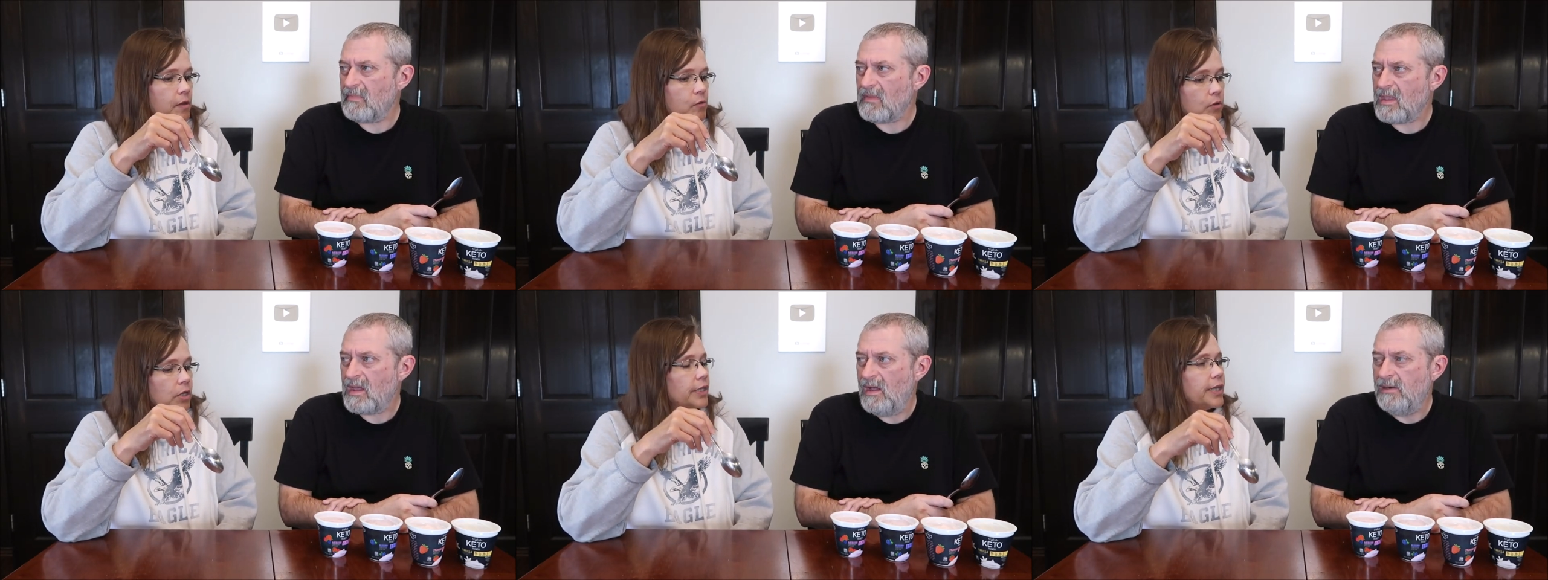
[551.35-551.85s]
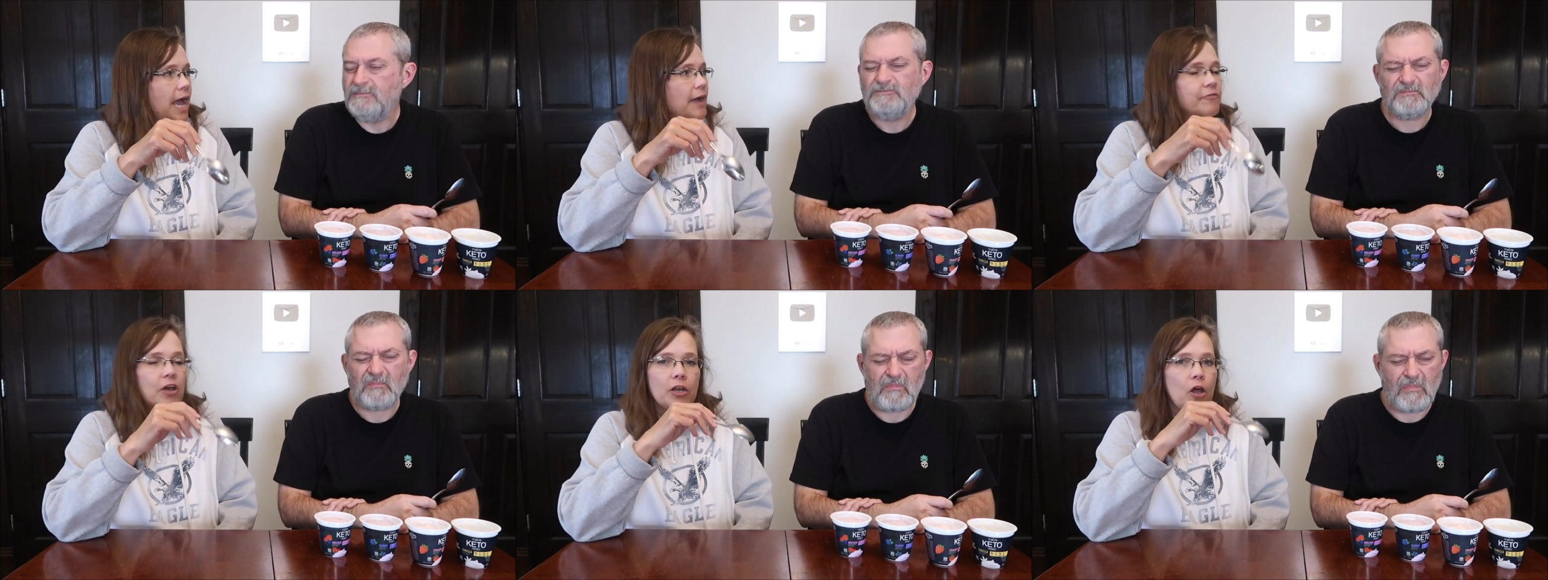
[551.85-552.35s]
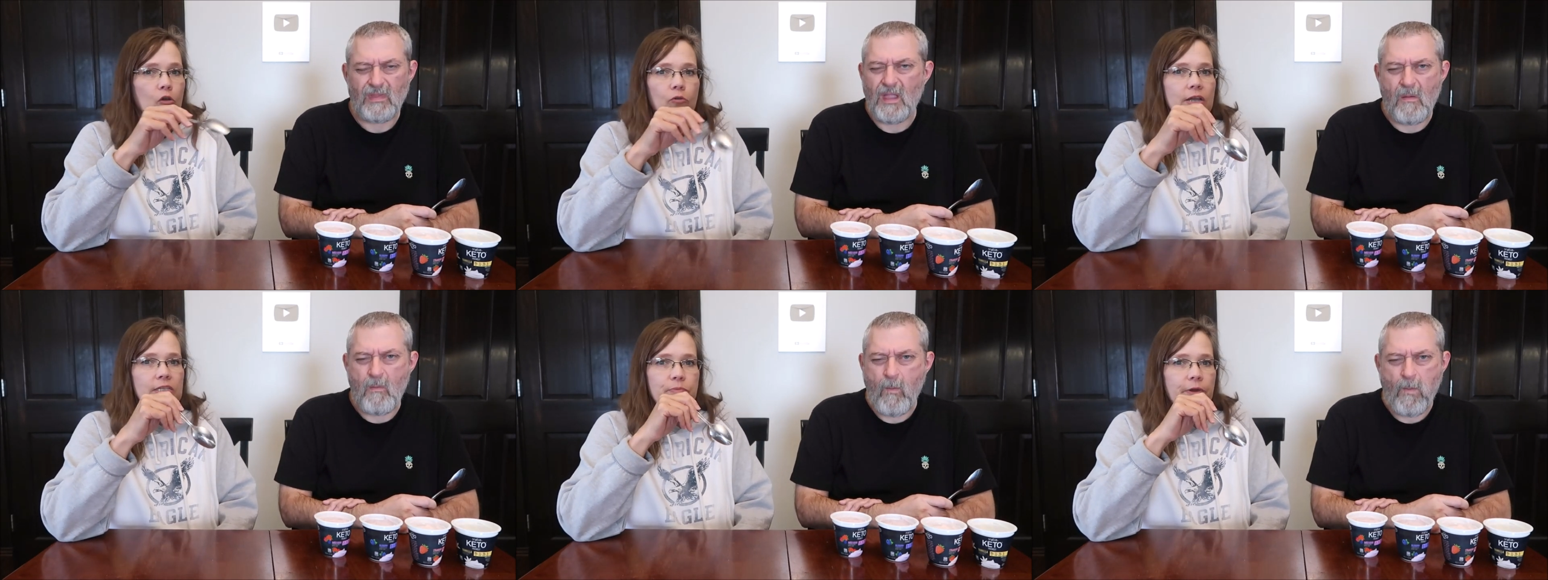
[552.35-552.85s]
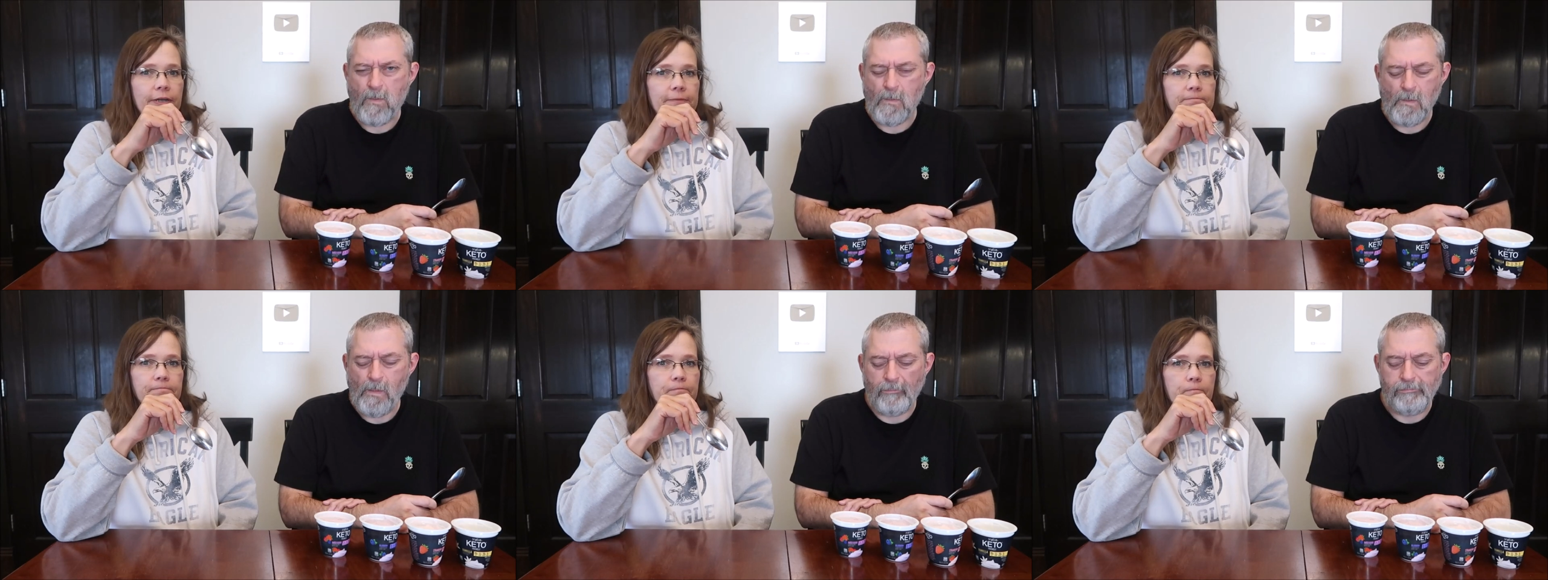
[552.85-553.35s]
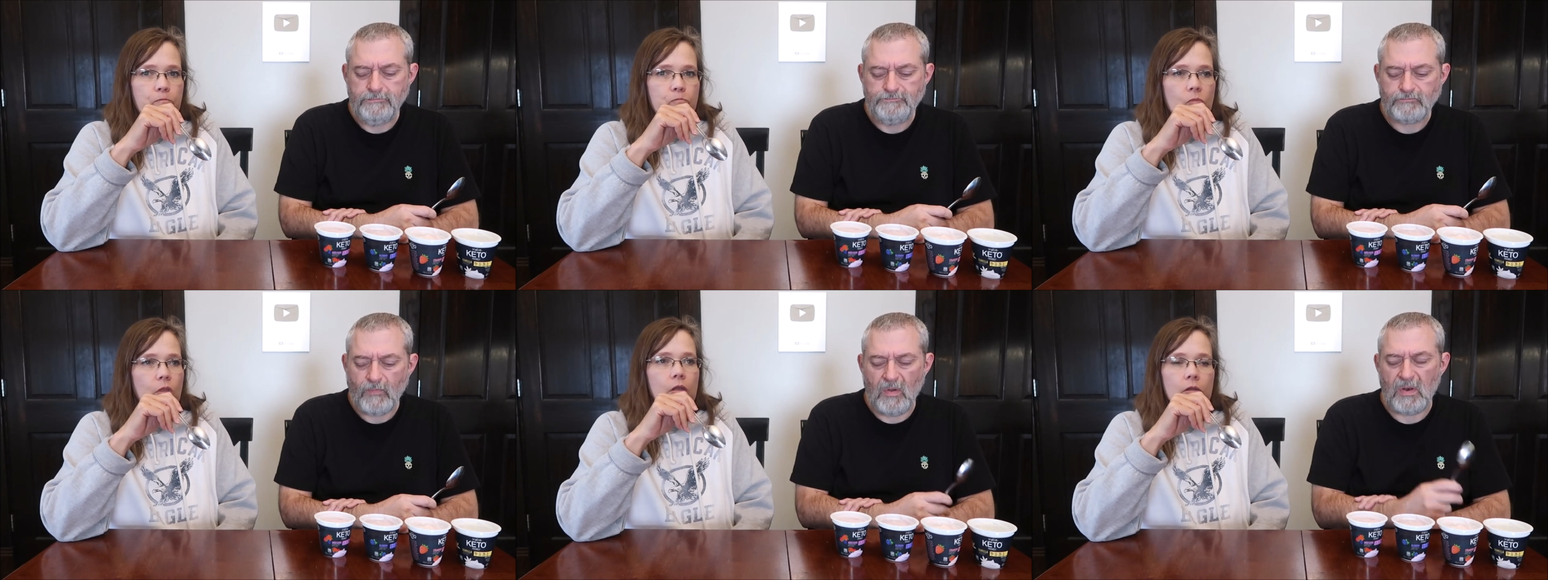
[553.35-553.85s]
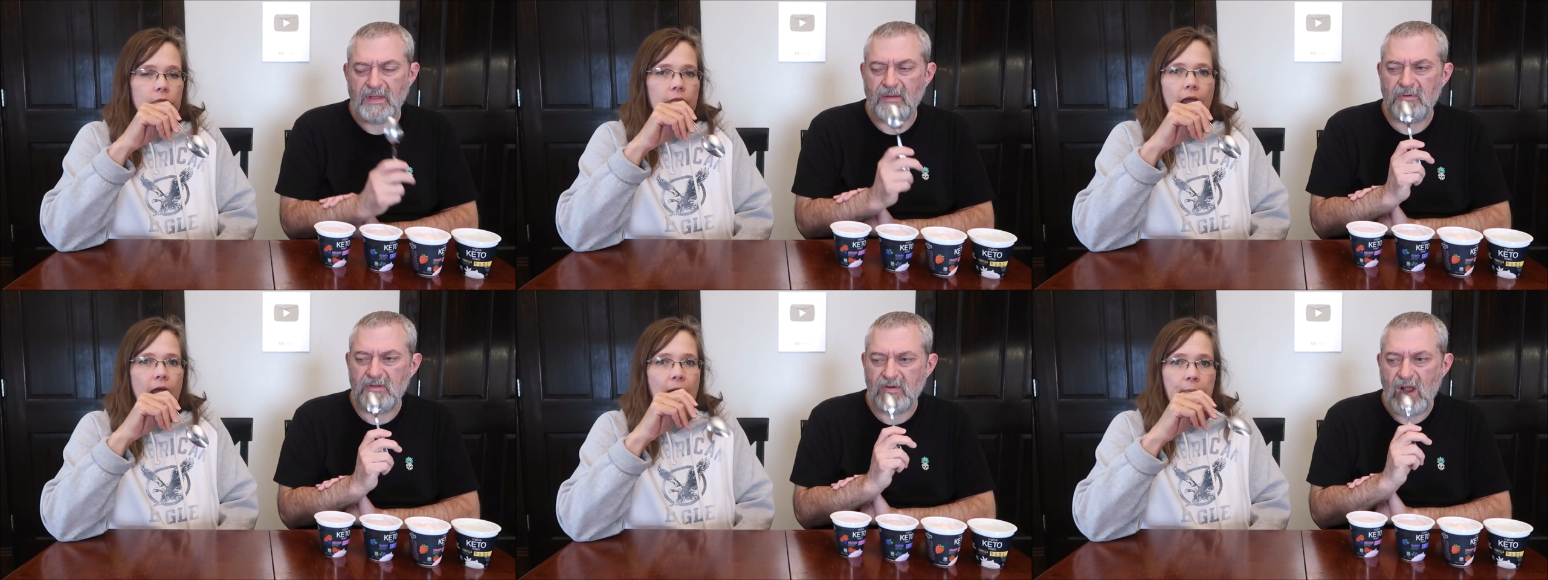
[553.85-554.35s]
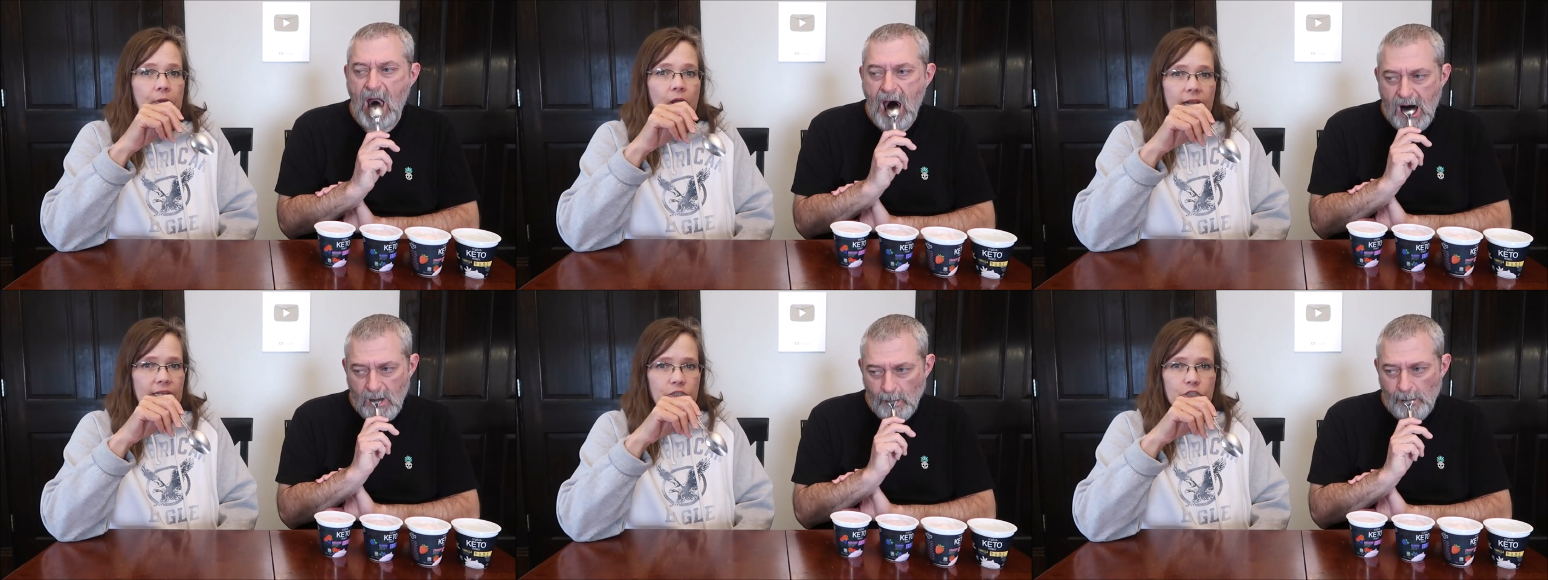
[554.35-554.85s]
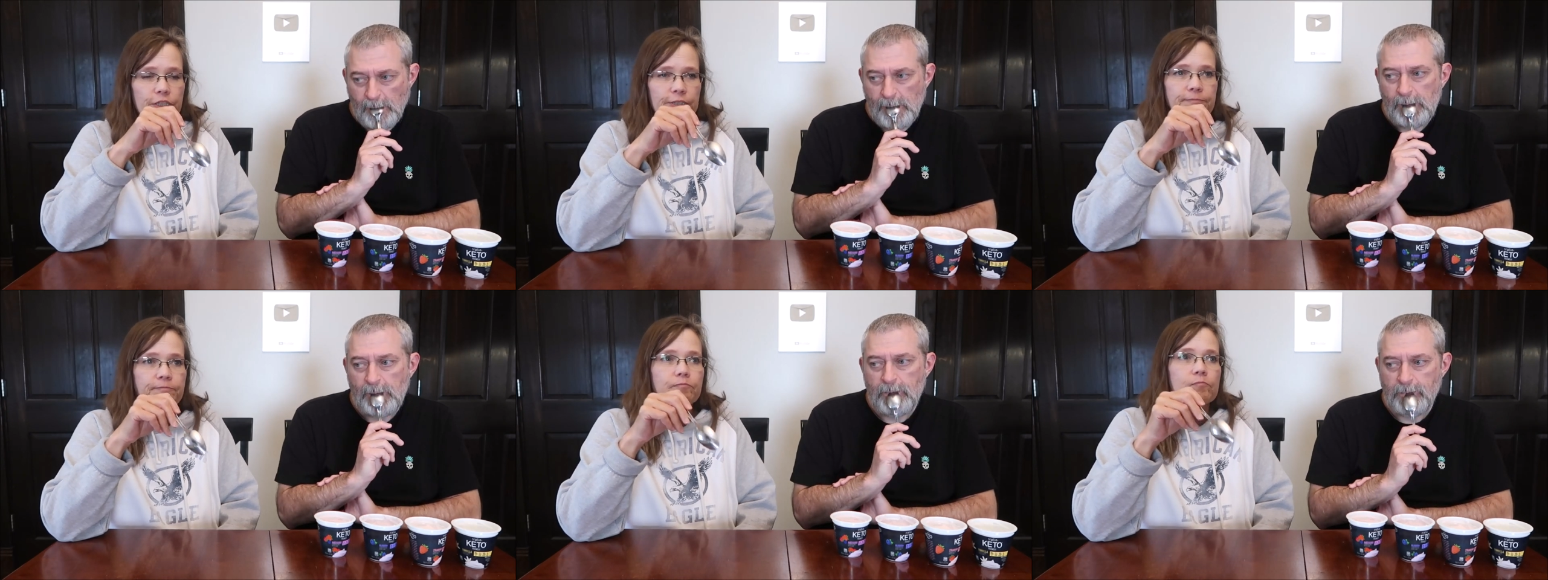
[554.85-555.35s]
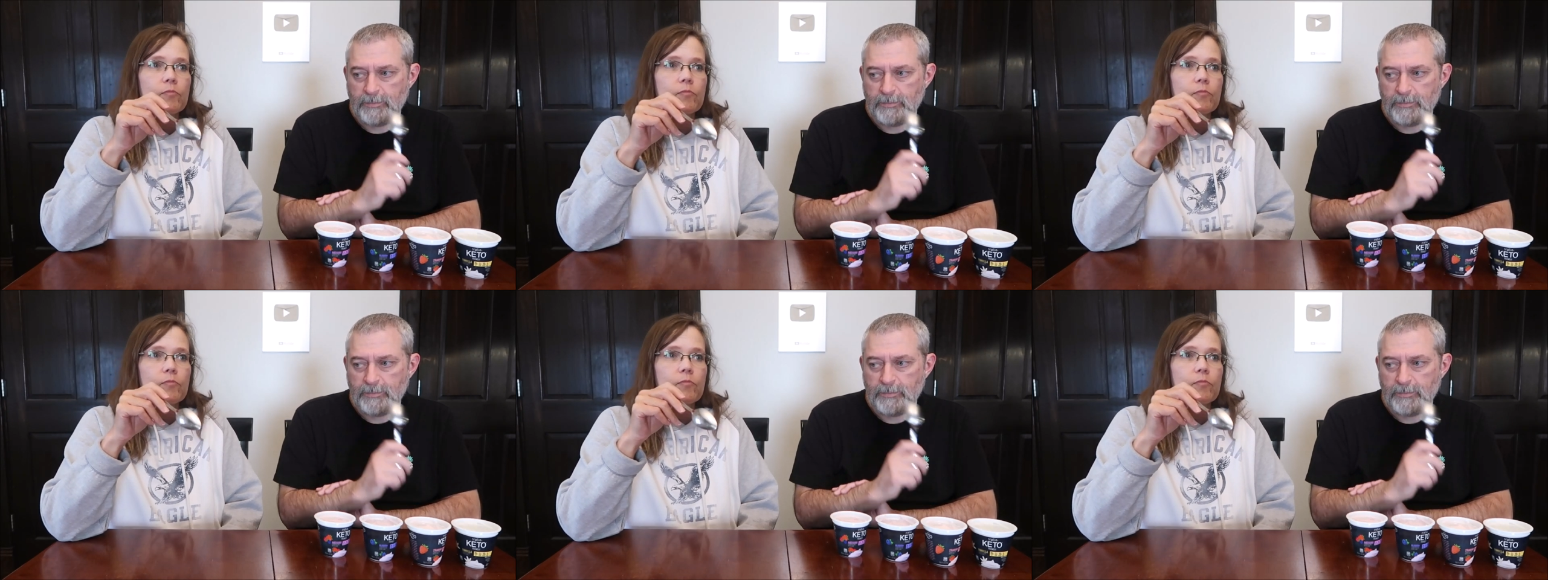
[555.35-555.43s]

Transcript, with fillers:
Speaker 1: Really? I've got all raspberry. Mm, like yeah, I'm glad too.